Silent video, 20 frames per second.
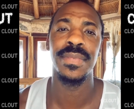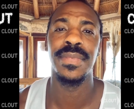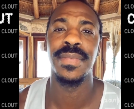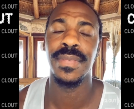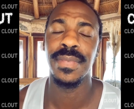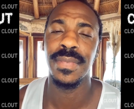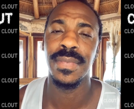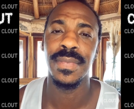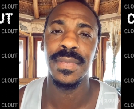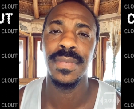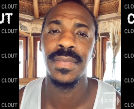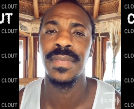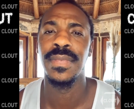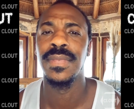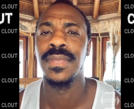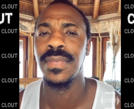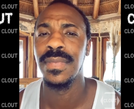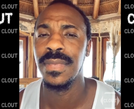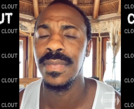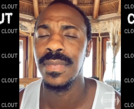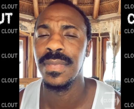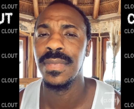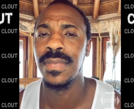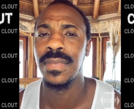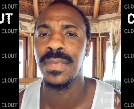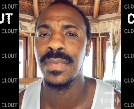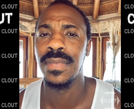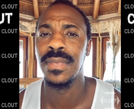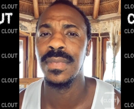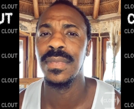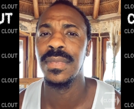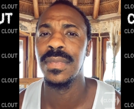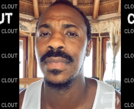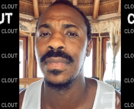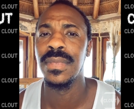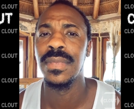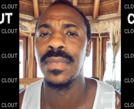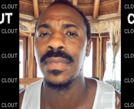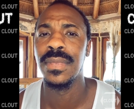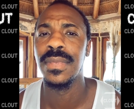
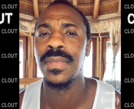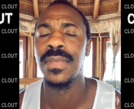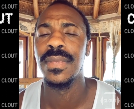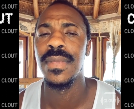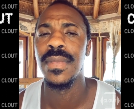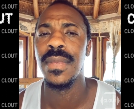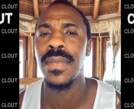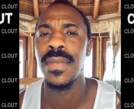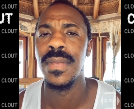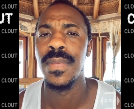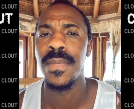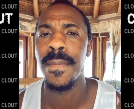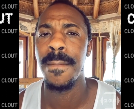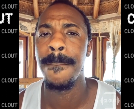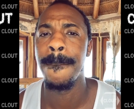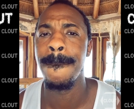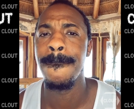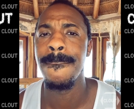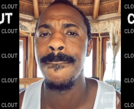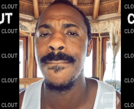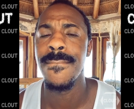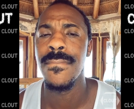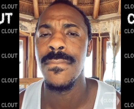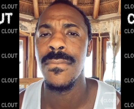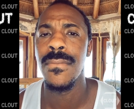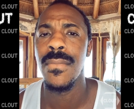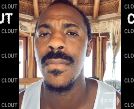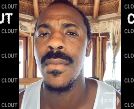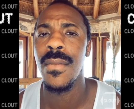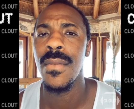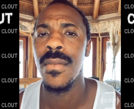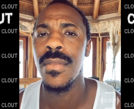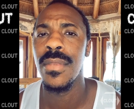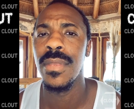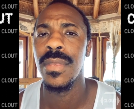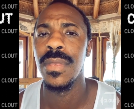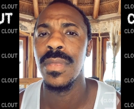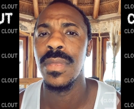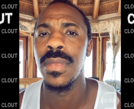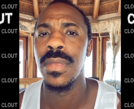
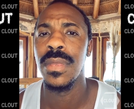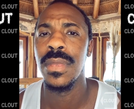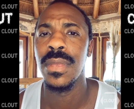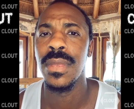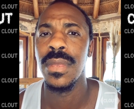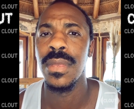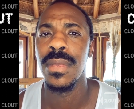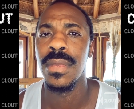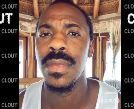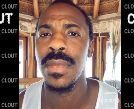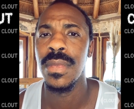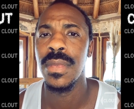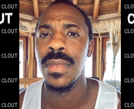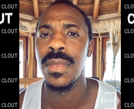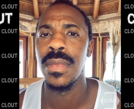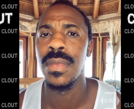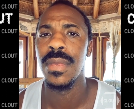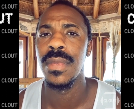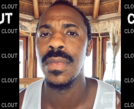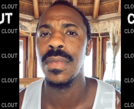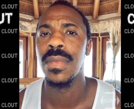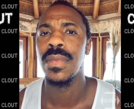(silence)